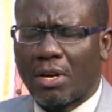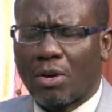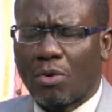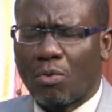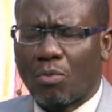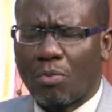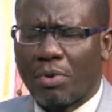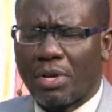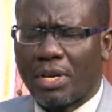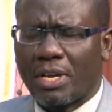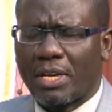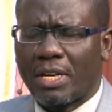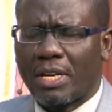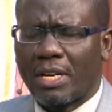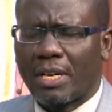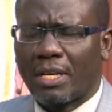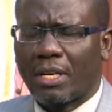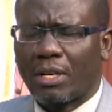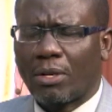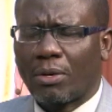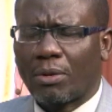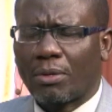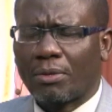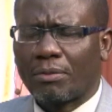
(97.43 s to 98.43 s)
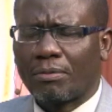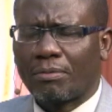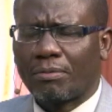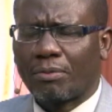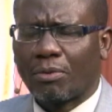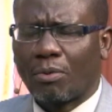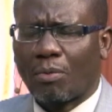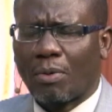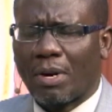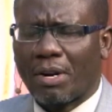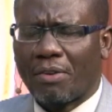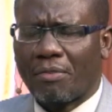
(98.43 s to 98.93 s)
We're here, Lord,
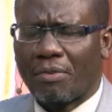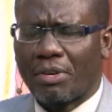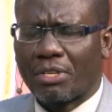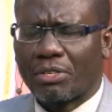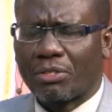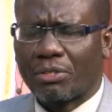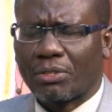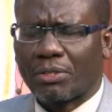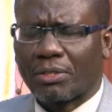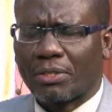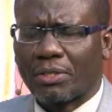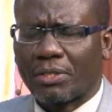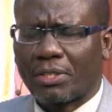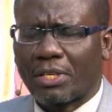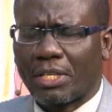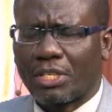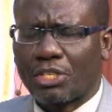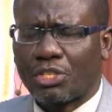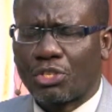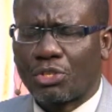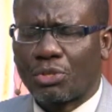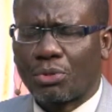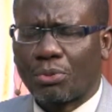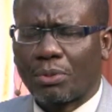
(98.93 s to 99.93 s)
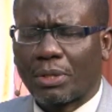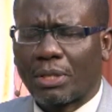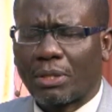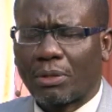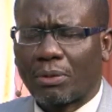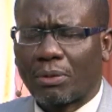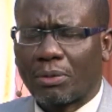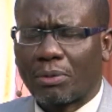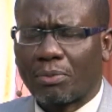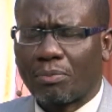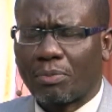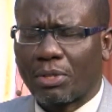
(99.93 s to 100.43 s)
for one reason, that you
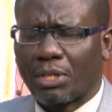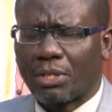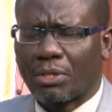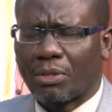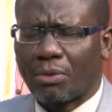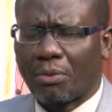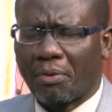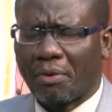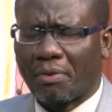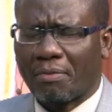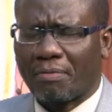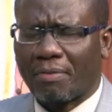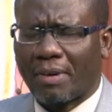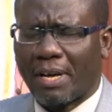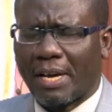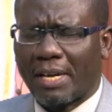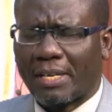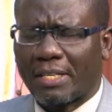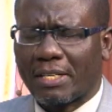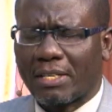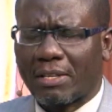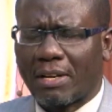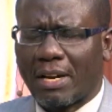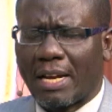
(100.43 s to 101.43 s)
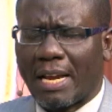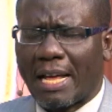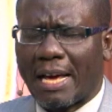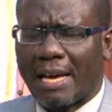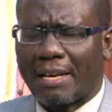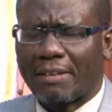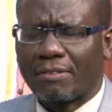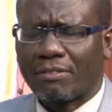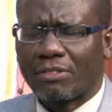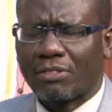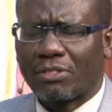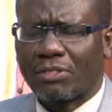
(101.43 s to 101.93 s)
alone be glorified in our
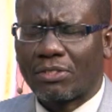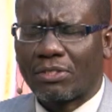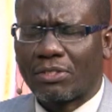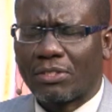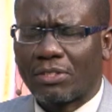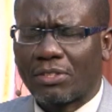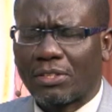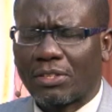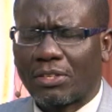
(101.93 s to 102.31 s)
lives.